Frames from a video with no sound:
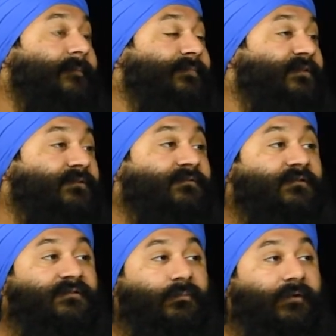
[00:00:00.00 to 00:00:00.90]
So there's
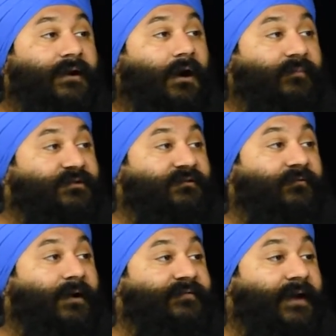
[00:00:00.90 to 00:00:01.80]
some great options
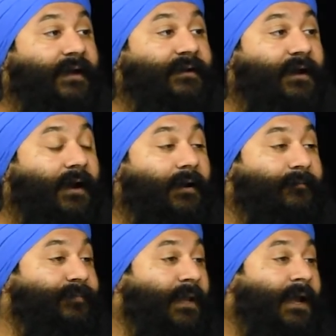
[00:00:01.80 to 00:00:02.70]
around that.
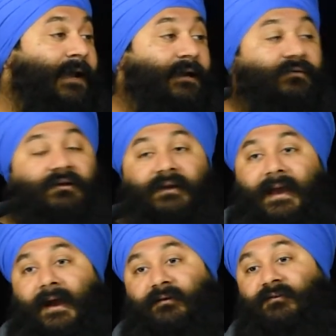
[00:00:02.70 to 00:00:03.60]
And I would look
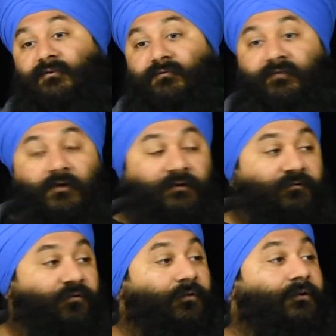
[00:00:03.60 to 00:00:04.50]
at how to tune flow
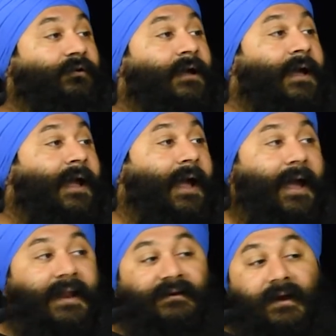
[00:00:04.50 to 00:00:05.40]
control
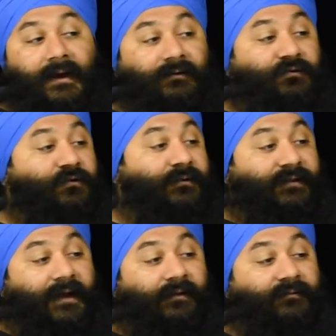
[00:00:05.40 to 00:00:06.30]
and tuning
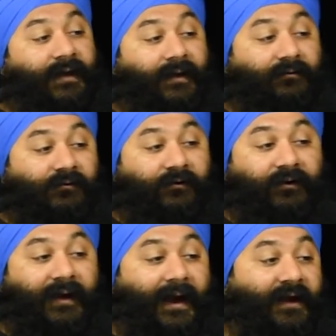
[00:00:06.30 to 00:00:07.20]
that Galera
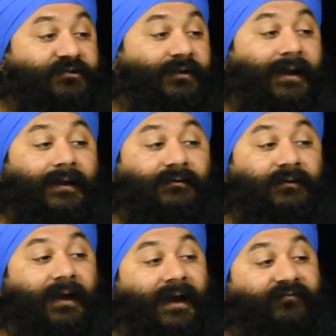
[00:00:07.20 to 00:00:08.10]
cache and
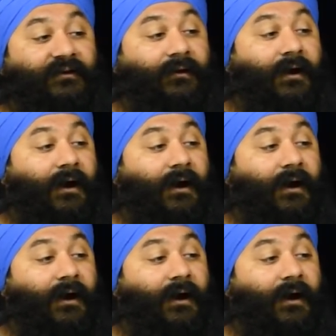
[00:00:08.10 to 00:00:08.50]
having